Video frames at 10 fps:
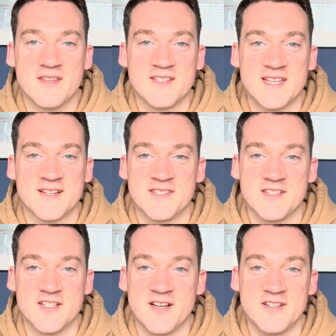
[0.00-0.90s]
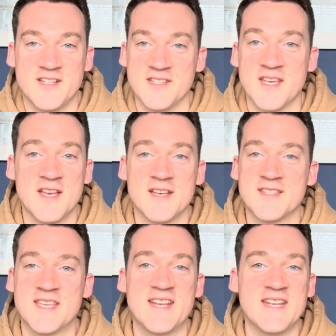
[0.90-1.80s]
taxes and charges,
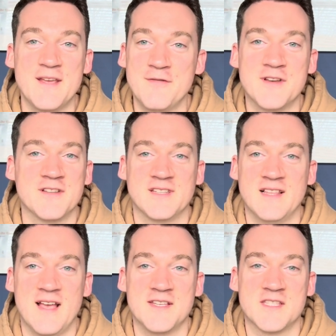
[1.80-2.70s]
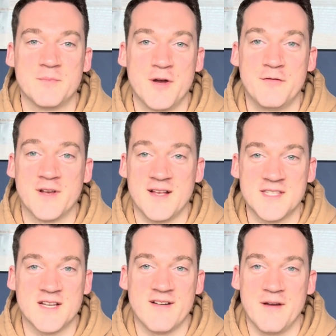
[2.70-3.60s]
significantly less than both
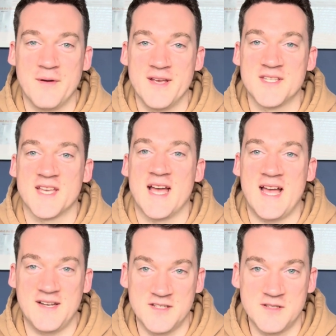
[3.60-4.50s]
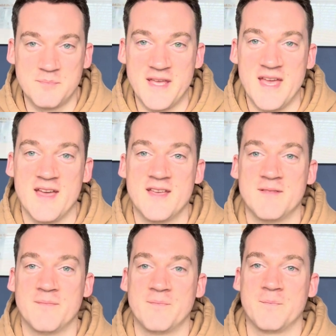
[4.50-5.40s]
Qatar Airways and BA.
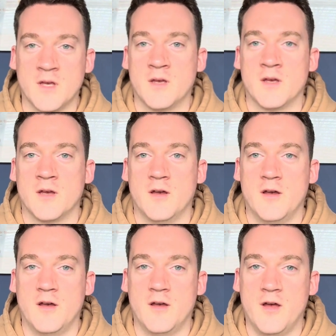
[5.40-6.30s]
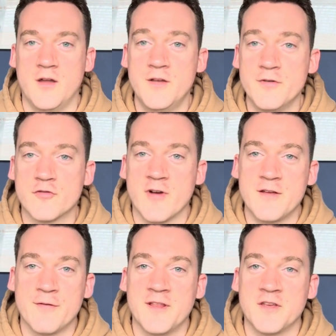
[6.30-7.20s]
Another great
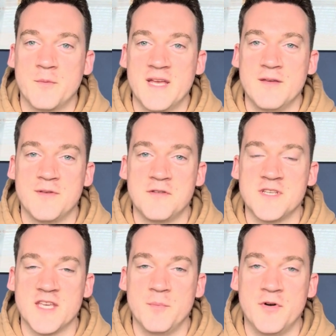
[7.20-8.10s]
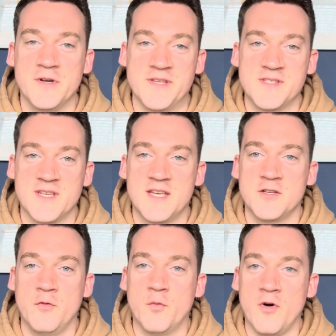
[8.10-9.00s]
value way of using your points is
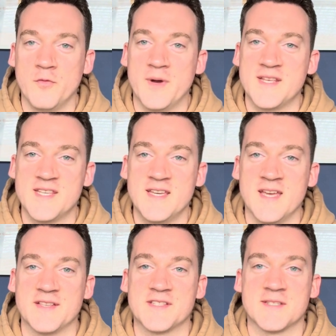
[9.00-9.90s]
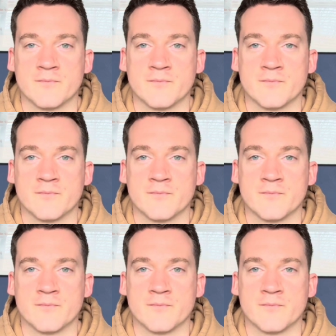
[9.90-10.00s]
on one-way tickets.